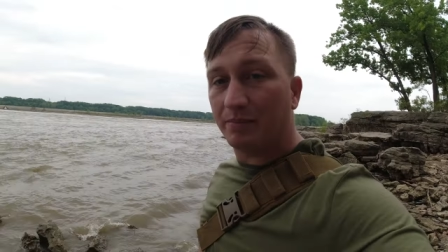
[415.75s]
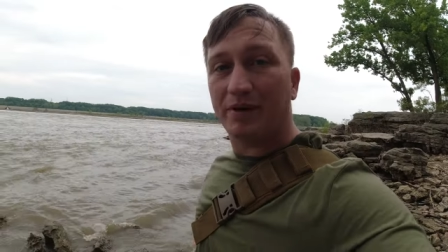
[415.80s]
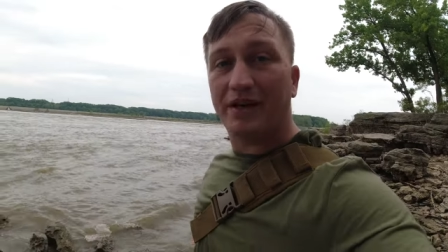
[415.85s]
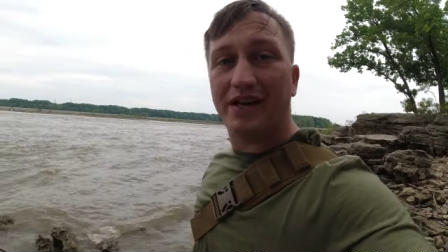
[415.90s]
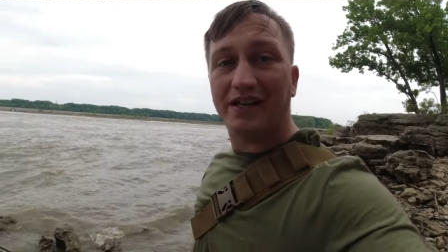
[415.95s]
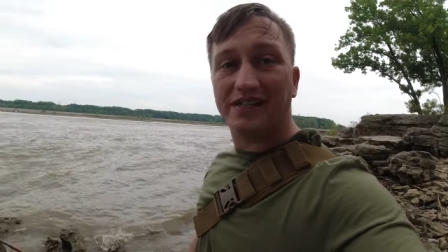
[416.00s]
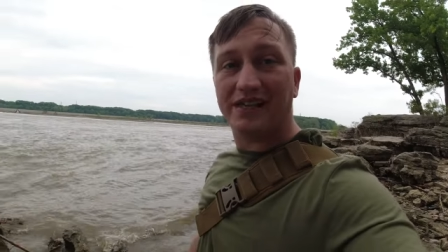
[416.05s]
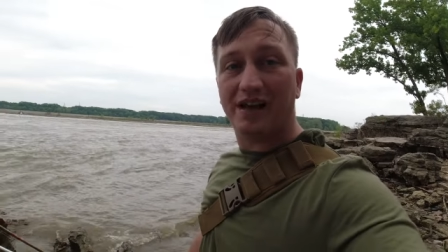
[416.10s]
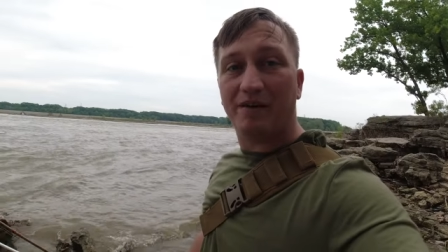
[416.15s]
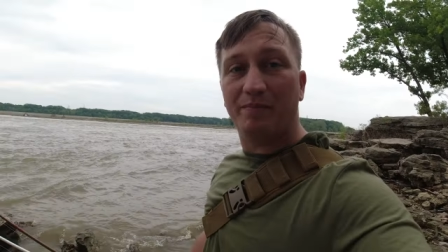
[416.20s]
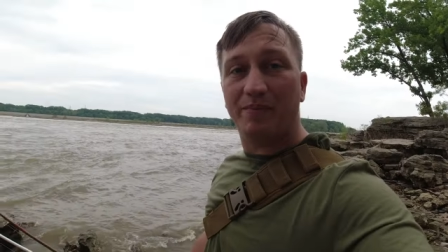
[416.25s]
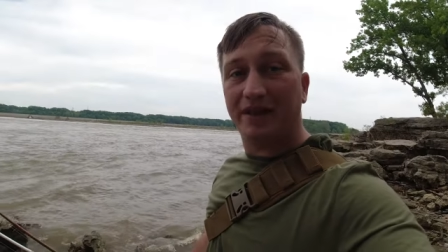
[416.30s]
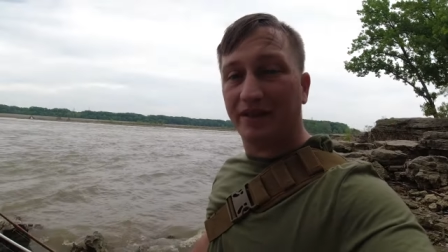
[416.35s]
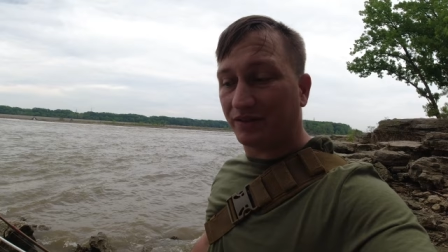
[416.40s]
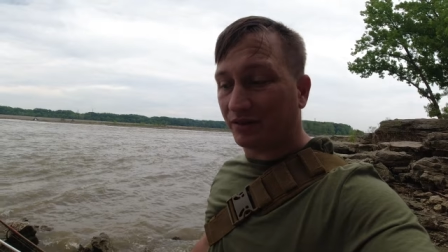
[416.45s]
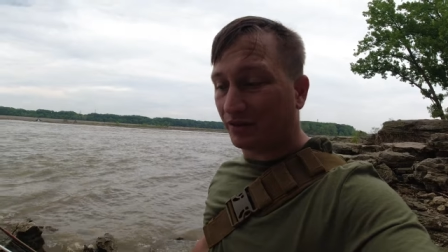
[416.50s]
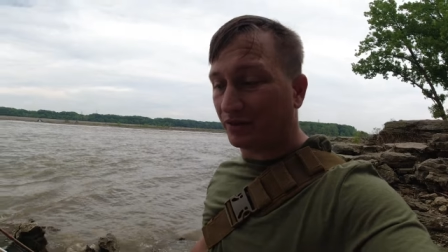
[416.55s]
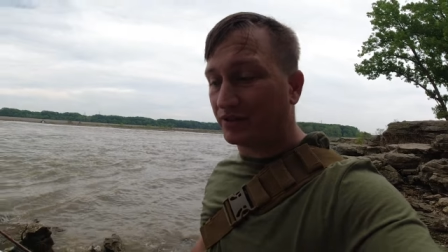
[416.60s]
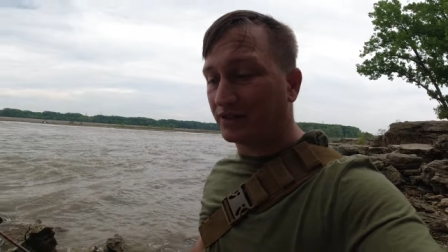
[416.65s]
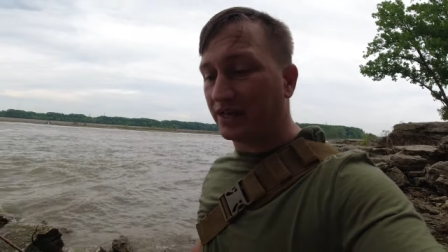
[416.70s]
because I've been
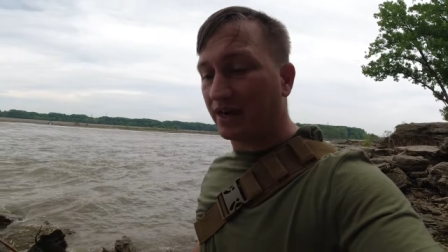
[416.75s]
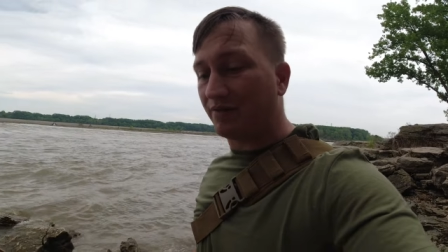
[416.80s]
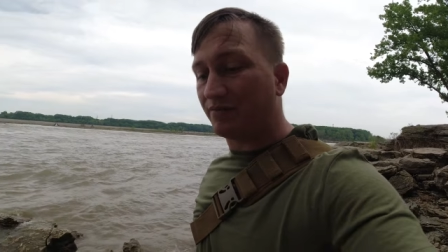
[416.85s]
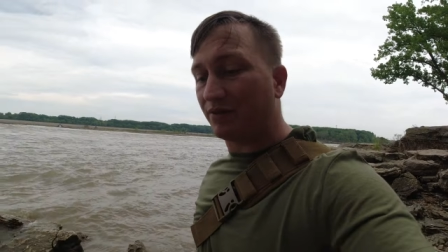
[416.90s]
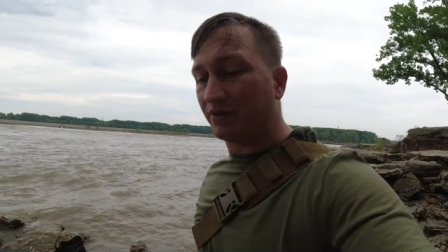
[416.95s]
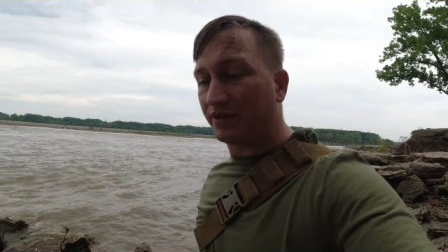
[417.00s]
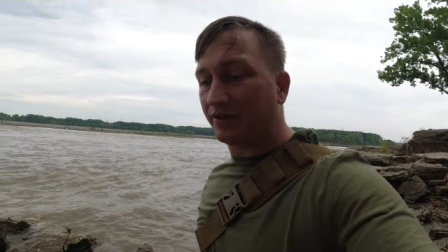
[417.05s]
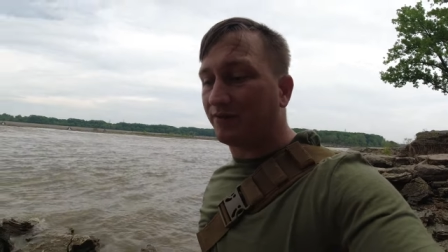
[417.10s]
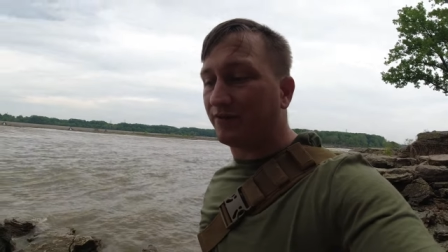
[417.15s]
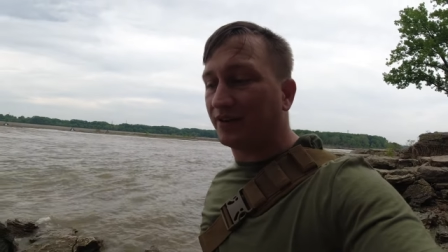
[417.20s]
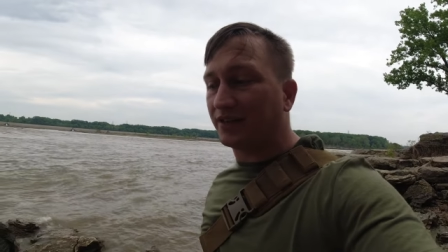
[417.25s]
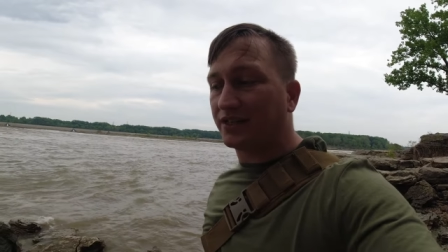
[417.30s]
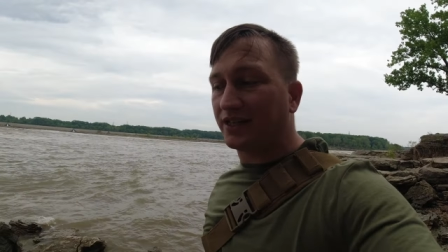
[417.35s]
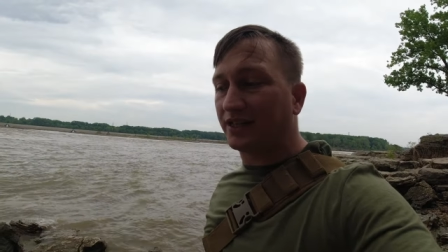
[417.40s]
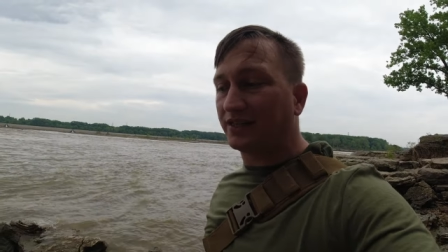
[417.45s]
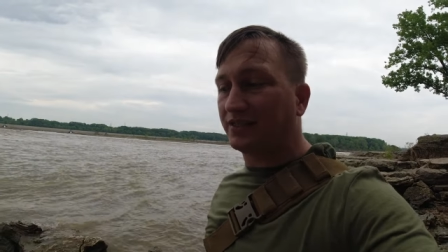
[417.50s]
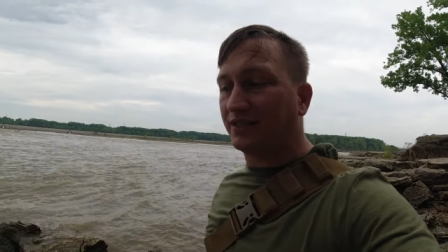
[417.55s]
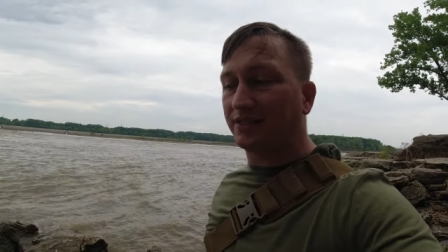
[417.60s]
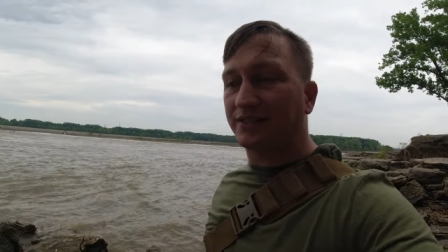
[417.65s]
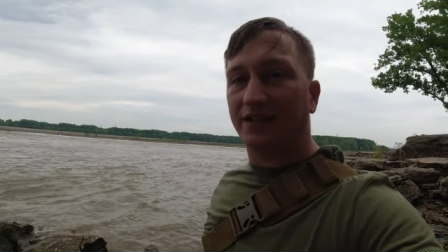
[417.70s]
through several different
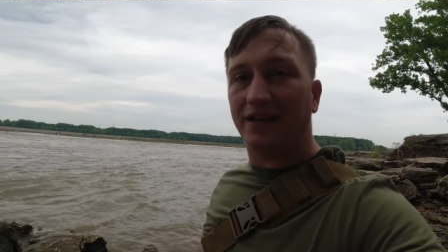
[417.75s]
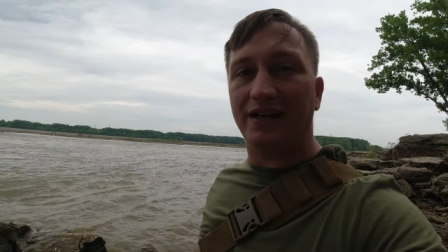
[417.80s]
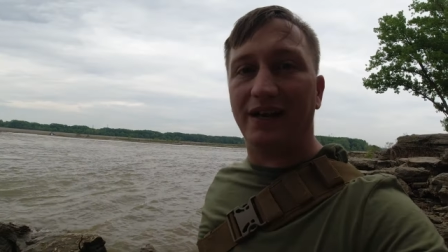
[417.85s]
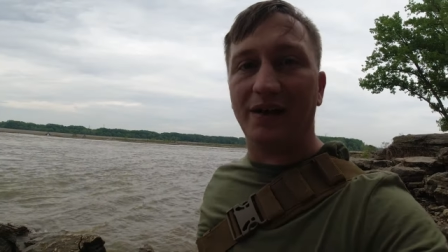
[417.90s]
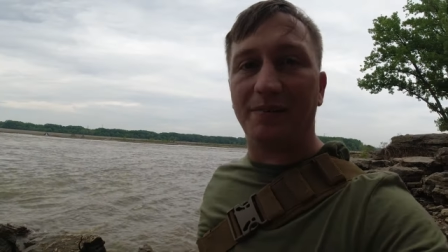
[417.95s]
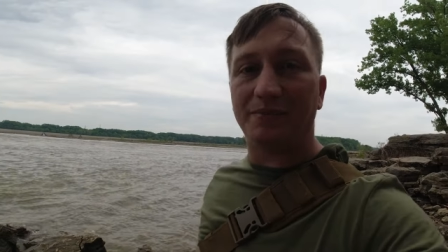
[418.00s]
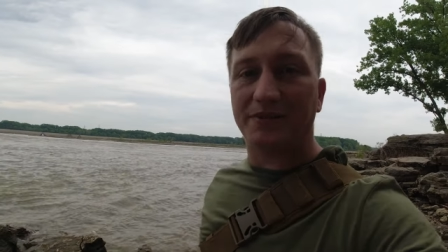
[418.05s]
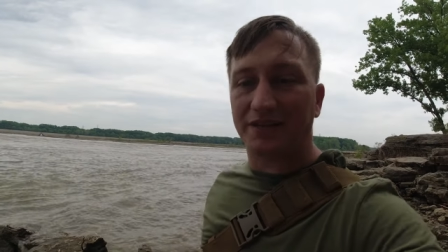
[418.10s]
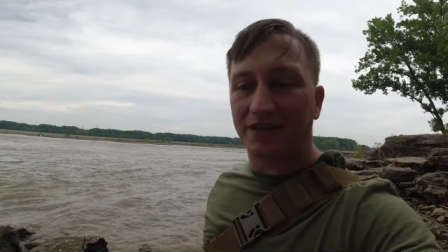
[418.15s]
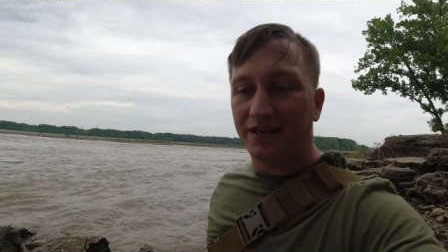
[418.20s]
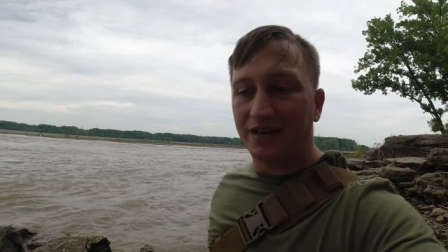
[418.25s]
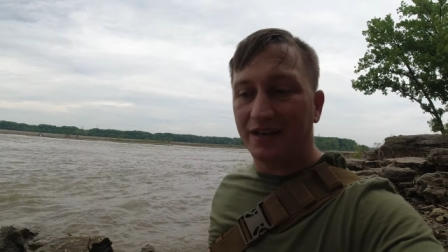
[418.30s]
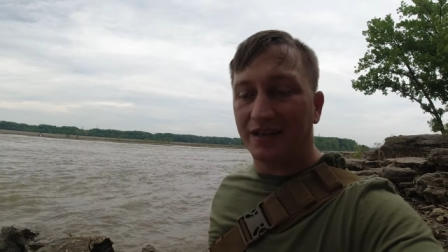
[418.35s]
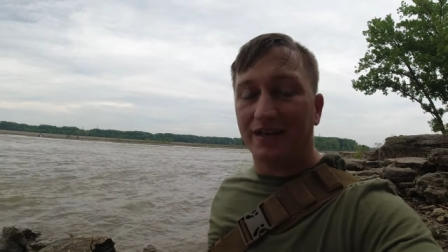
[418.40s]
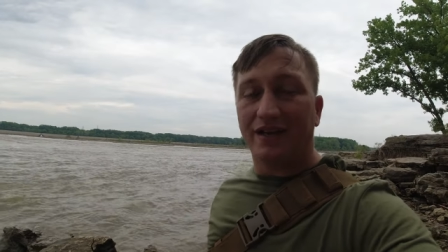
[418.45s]
chesty setups